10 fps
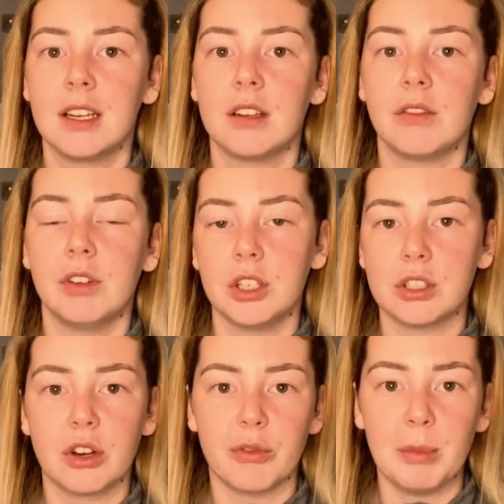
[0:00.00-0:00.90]

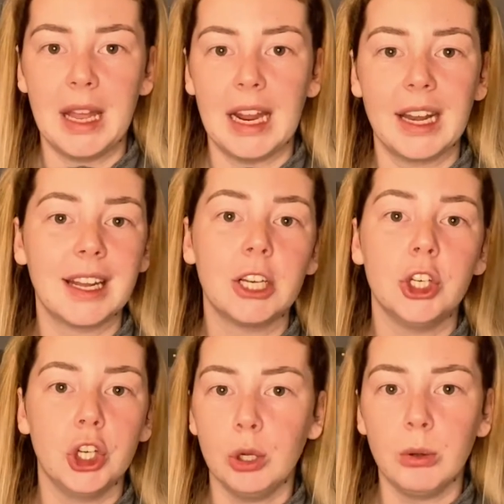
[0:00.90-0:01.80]
version of me, and I
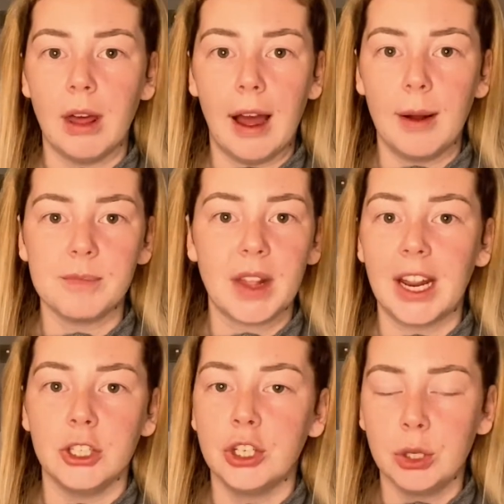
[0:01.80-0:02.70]
knew that.
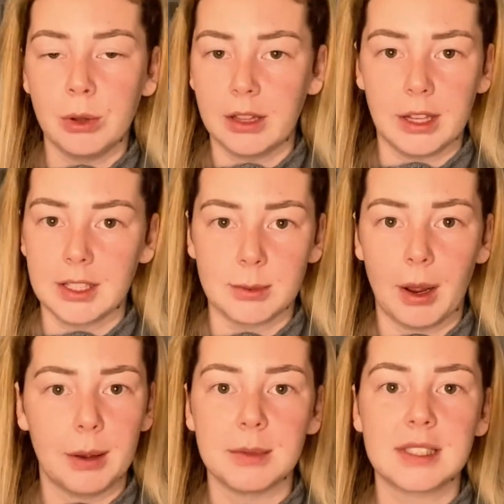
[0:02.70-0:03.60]
That's
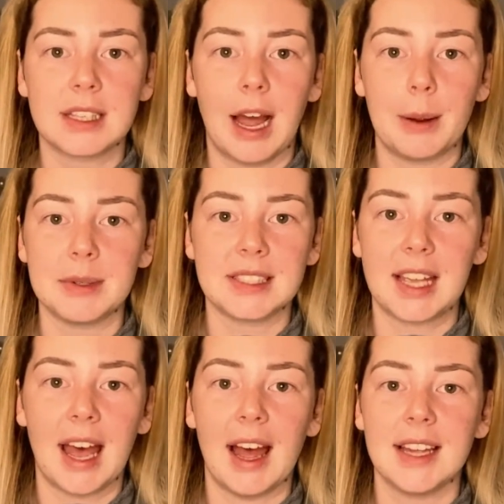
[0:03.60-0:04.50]
why I was
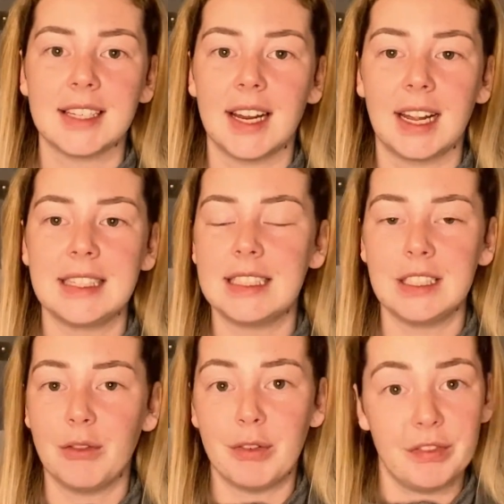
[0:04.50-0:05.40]
scared, and I
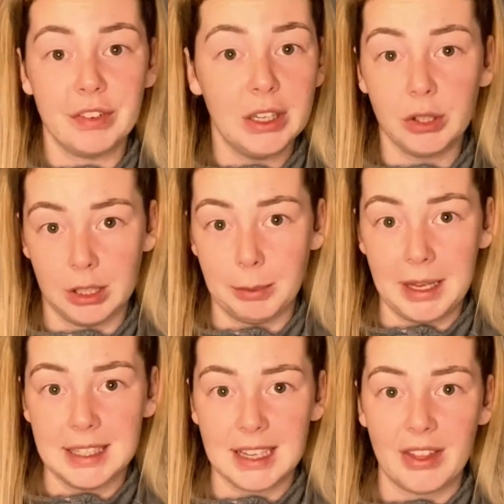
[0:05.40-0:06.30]
didn't feel the
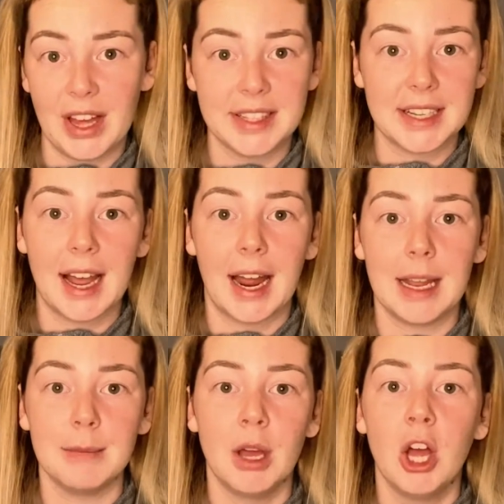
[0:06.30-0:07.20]
peace at that
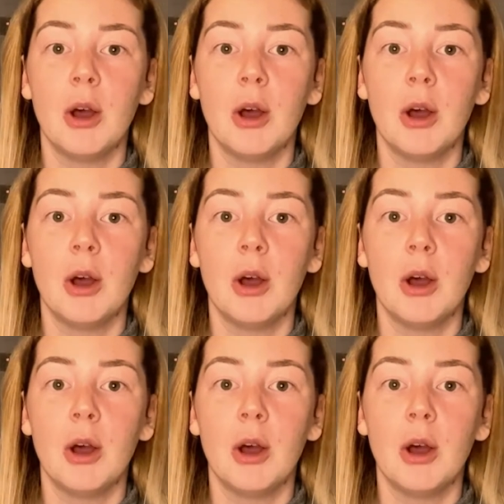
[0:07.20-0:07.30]
time.